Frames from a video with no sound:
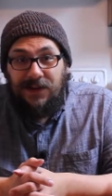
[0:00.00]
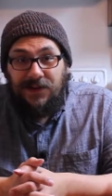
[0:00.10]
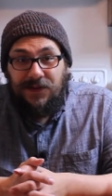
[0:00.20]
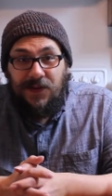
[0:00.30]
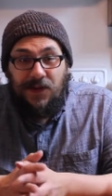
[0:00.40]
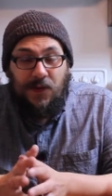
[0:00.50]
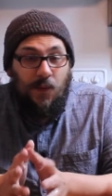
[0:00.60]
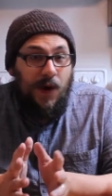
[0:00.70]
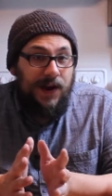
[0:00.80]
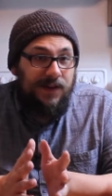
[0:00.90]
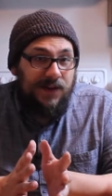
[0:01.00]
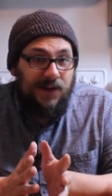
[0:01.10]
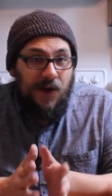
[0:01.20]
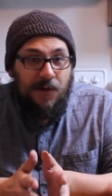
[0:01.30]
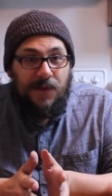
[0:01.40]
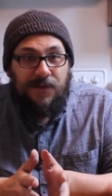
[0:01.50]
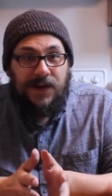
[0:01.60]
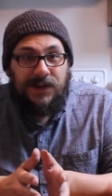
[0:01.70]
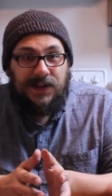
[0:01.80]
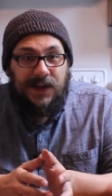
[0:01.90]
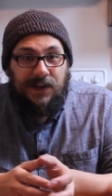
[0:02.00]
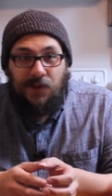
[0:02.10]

Just the, the wide scope of it,